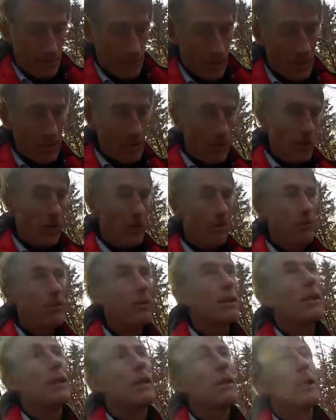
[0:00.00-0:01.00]
So
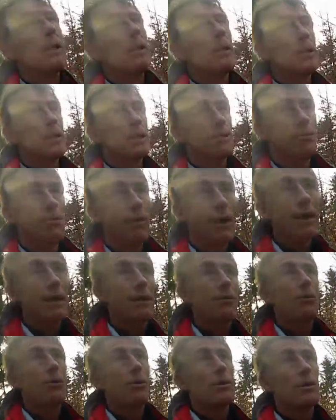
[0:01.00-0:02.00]
even in these
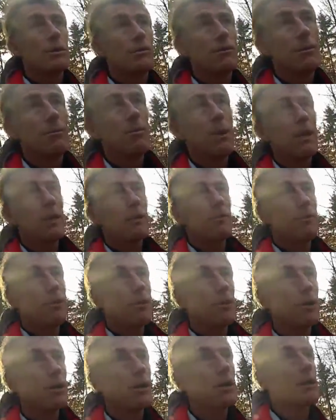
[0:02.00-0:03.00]
backwoods of the Black
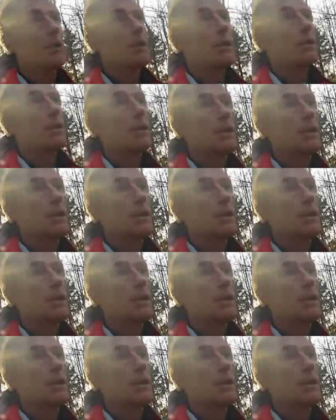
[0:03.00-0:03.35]
Forest,